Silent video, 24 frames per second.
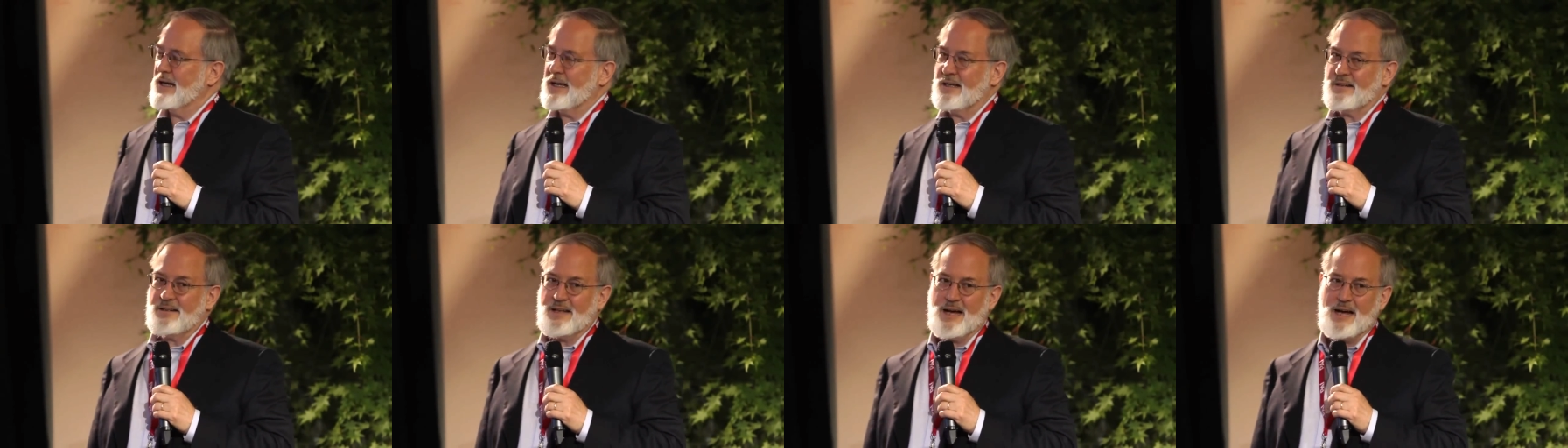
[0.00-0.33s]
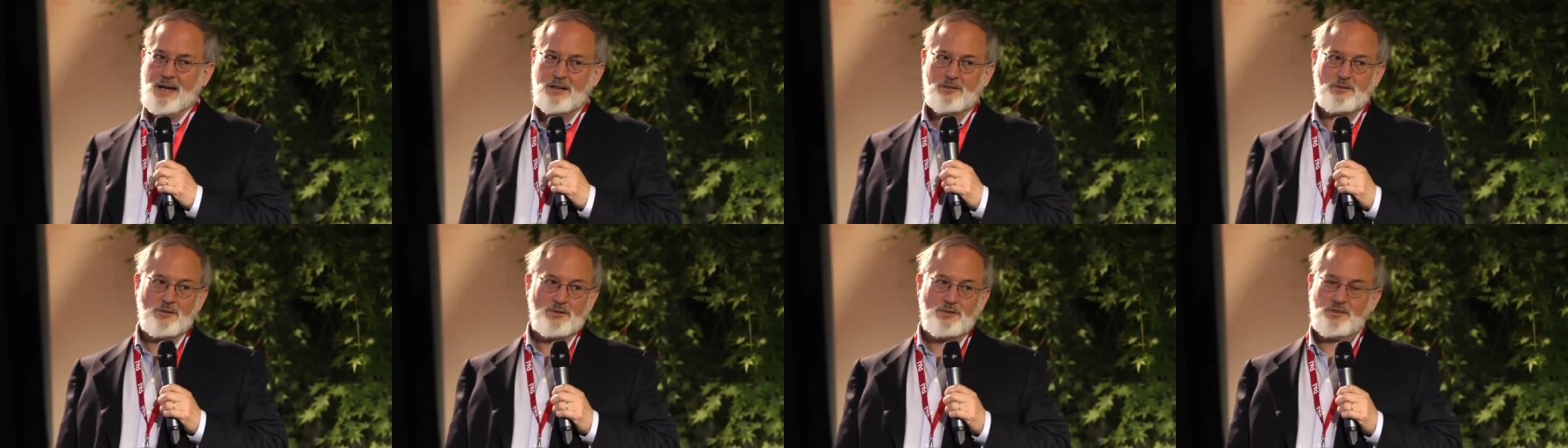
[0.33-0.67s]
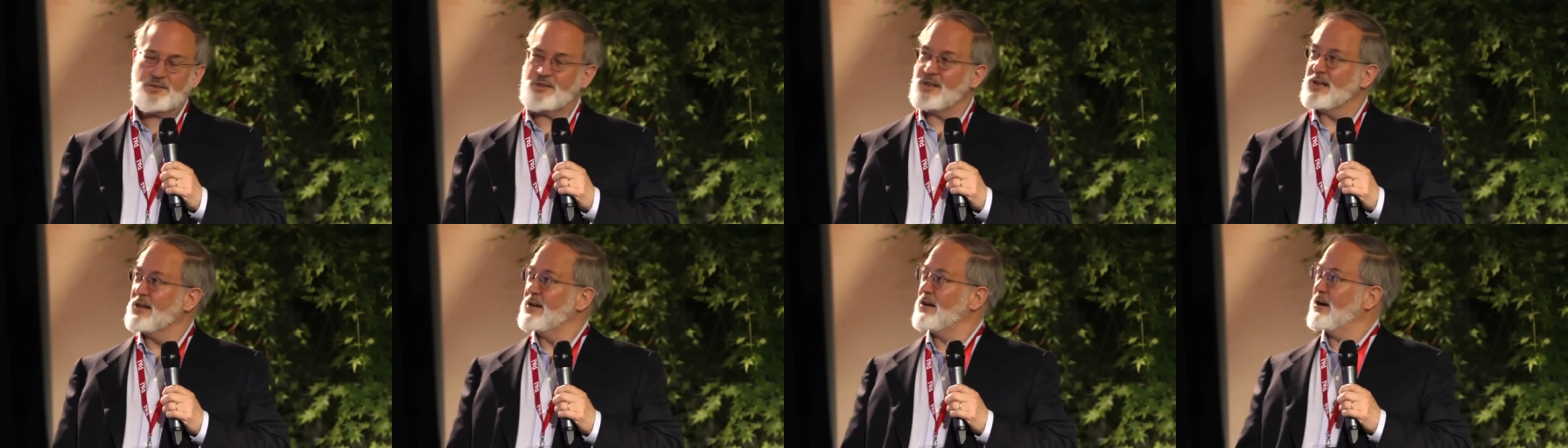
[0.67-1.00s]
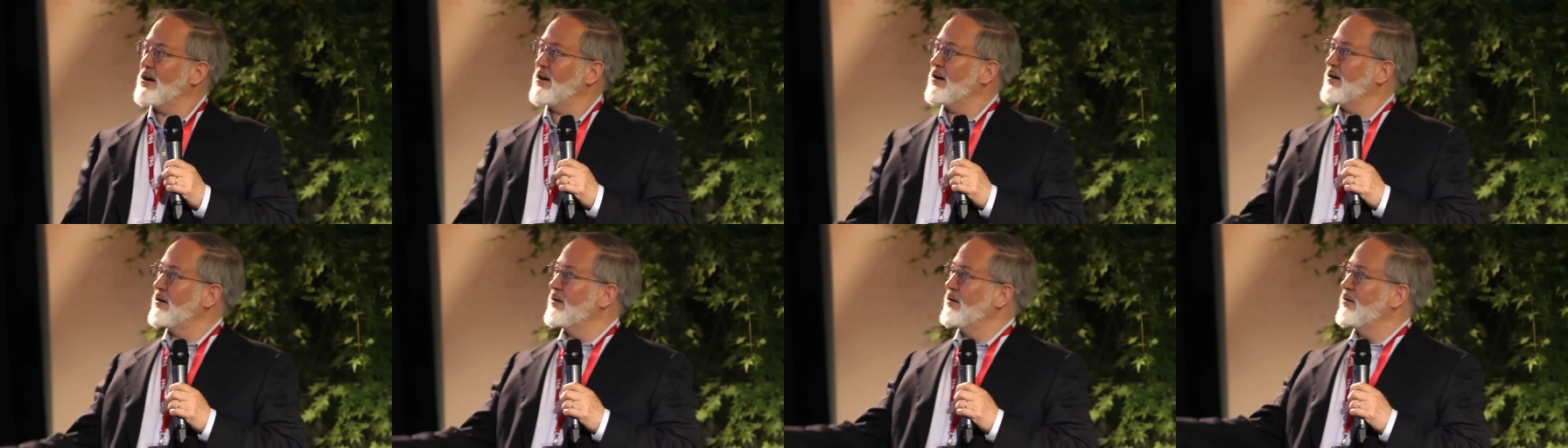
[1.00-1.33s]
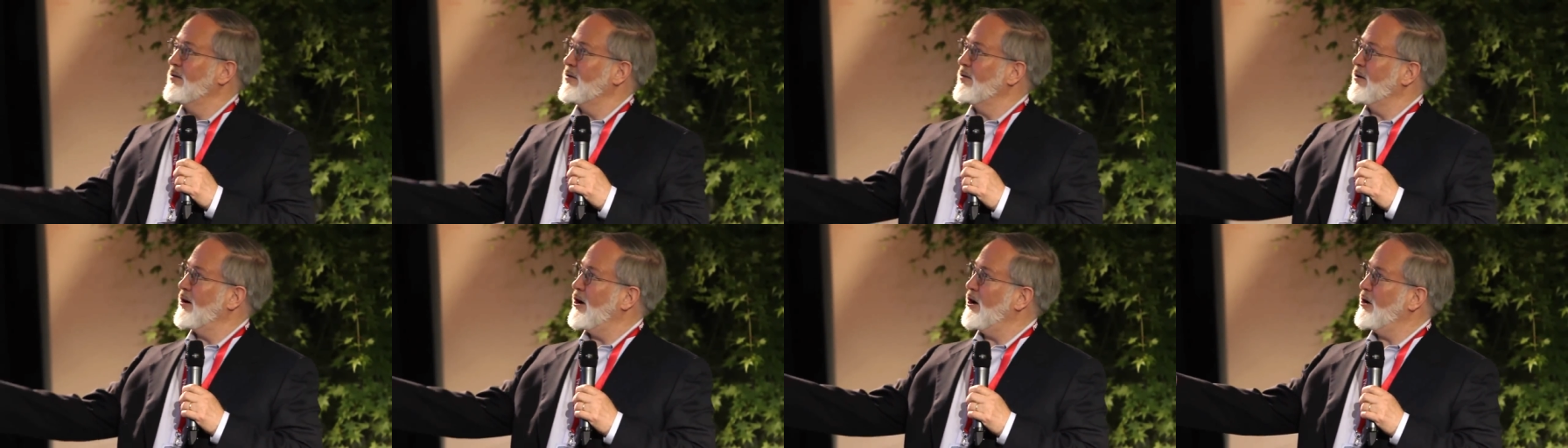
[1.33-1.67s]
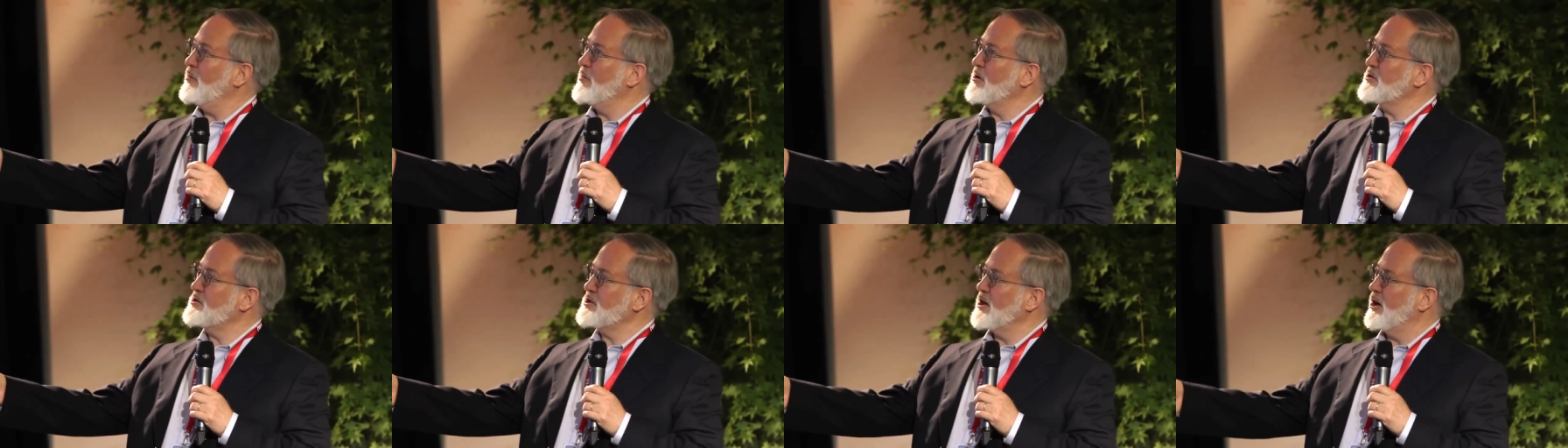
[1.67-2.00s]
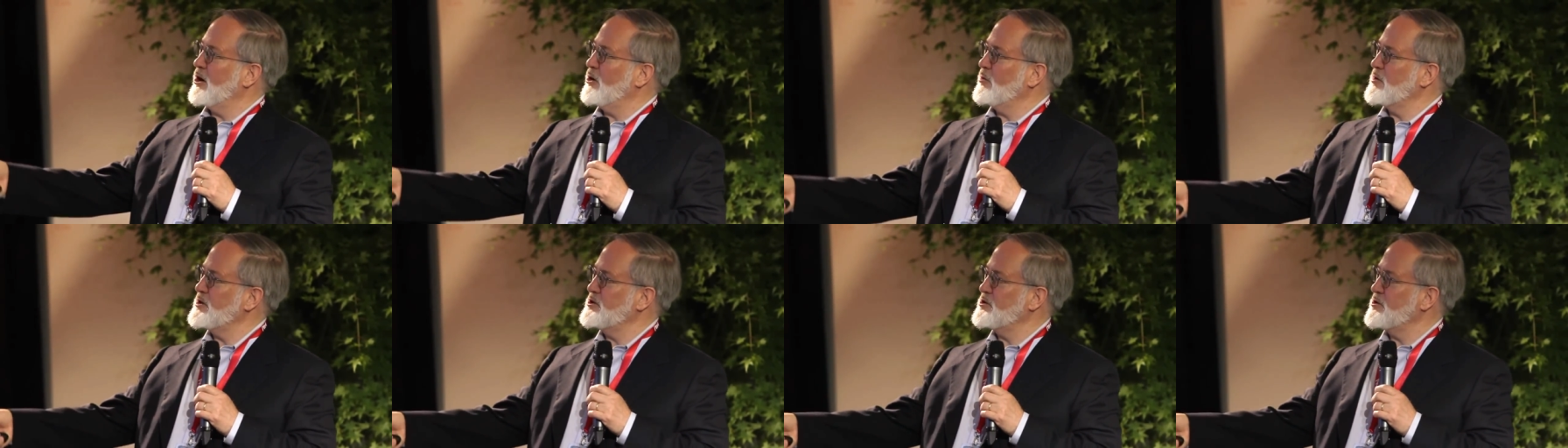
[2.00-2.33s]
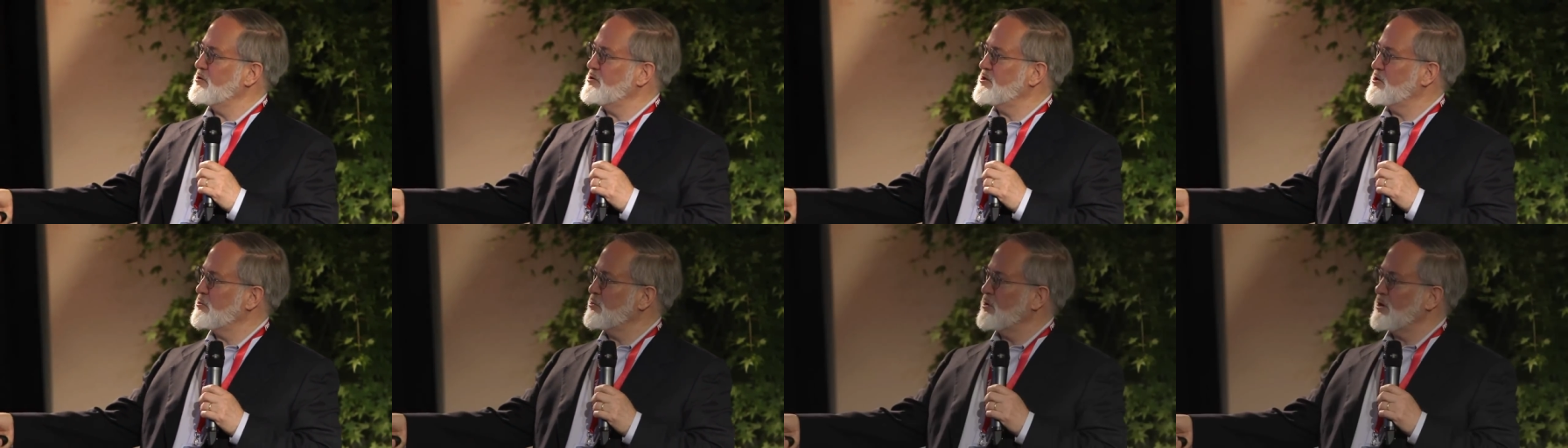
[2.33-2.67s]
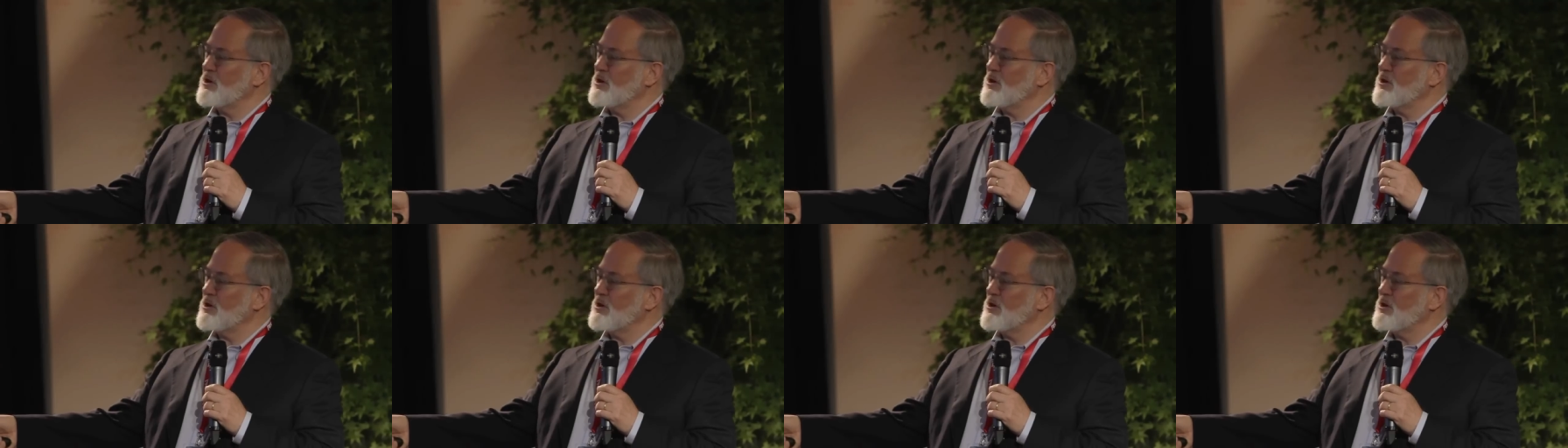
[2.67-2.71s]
And doctors almost always use